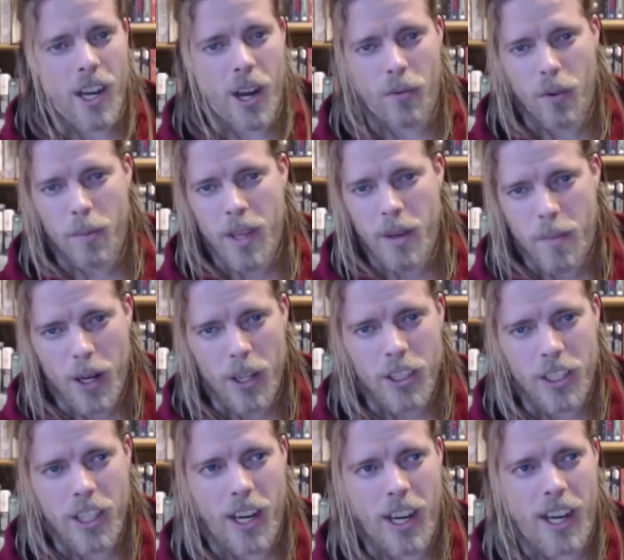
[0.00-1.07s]
Now, for me
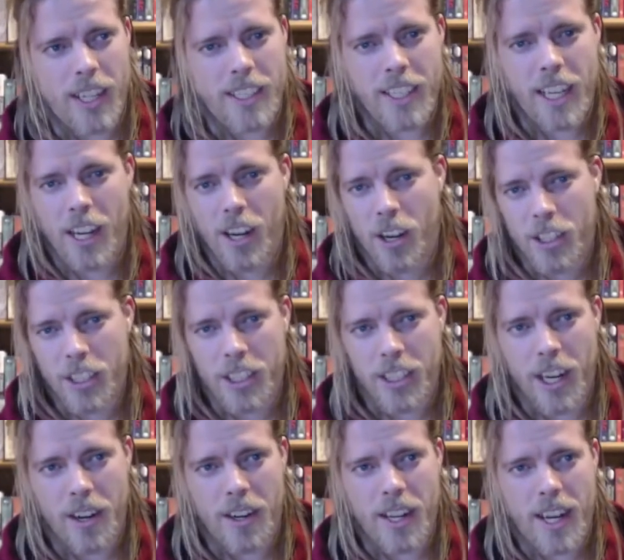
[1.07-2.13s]
personally, I said last
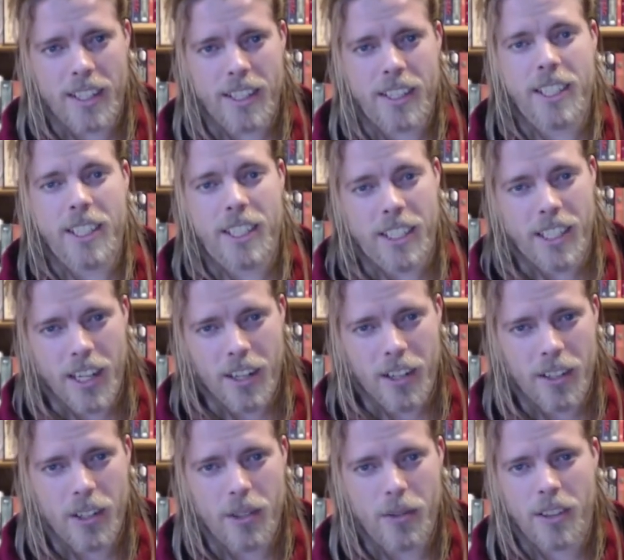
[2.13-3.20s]
year that this year,
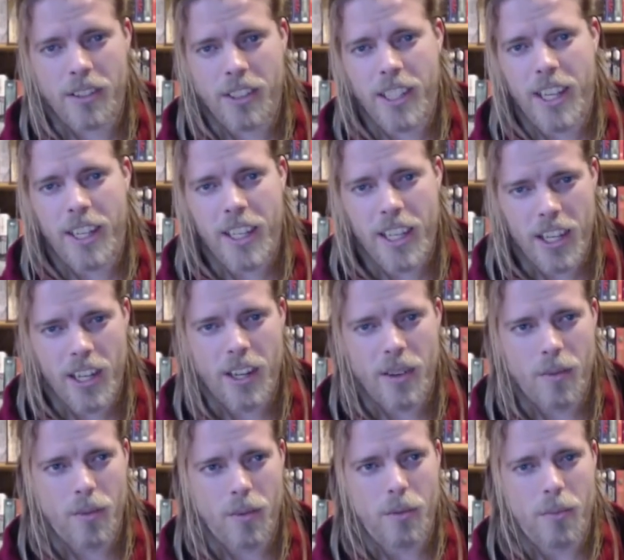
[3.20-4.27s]
2018,
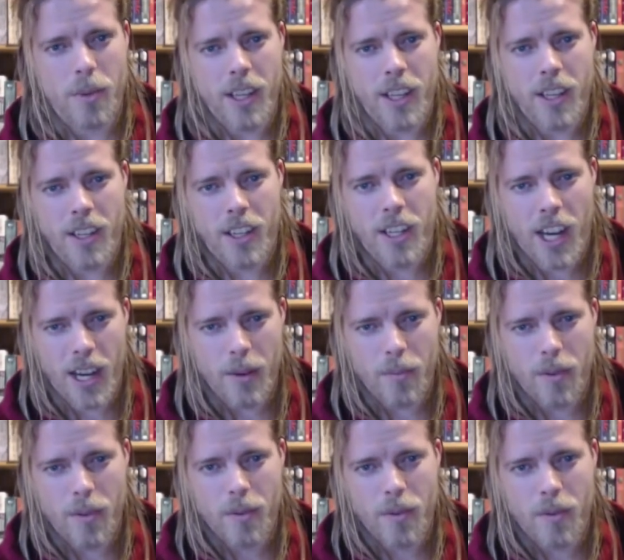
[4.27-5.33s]
would be the time
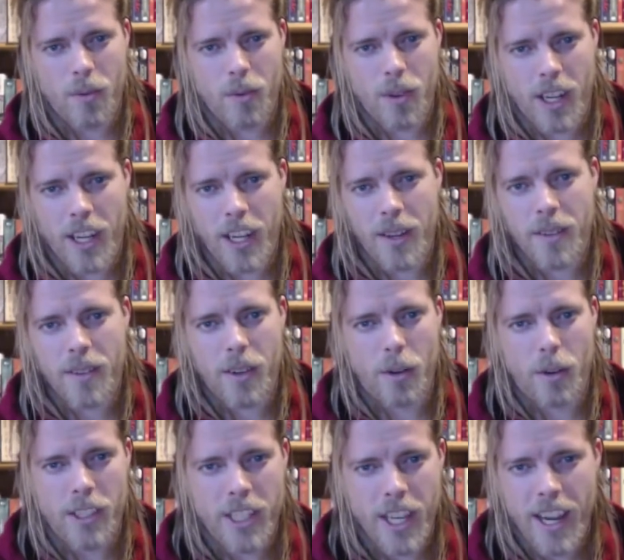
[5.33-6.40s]
when I
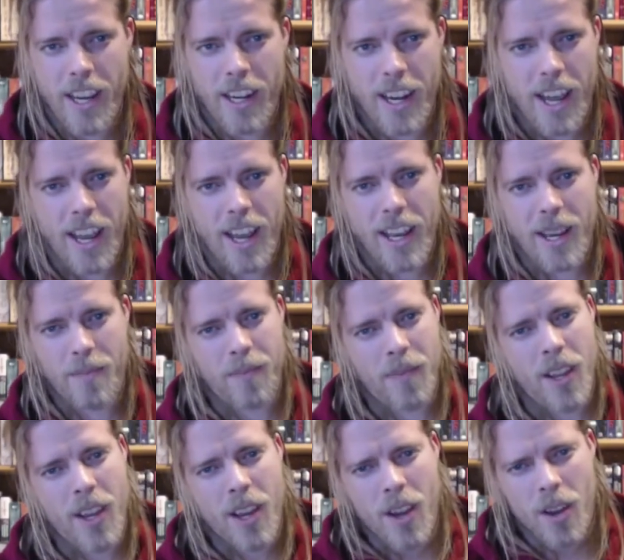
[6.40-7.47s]
obtain a
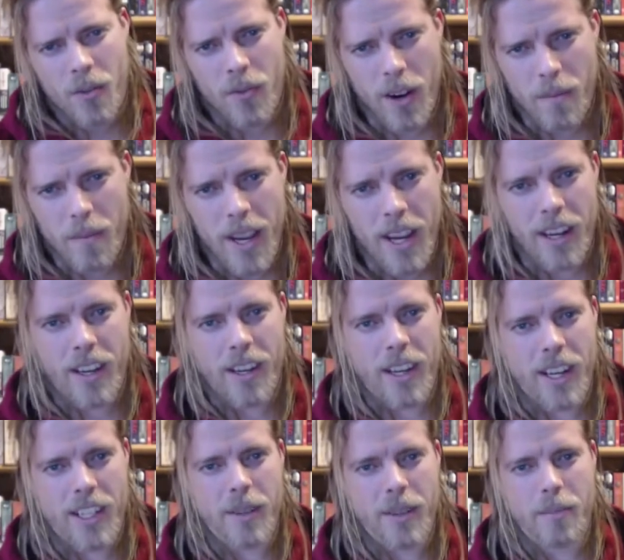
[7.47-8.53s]
fair maiden that
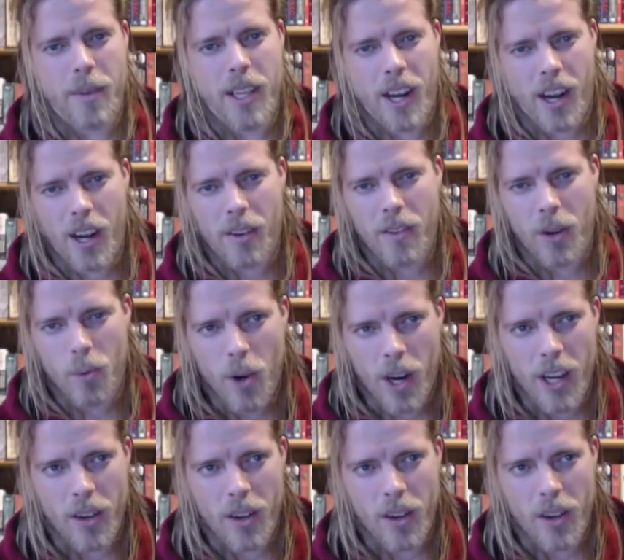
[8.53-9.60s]
can be a loving
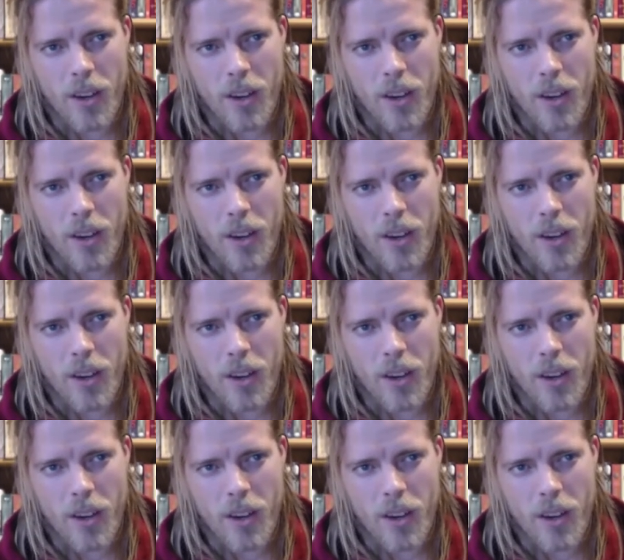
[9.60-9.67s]
wife.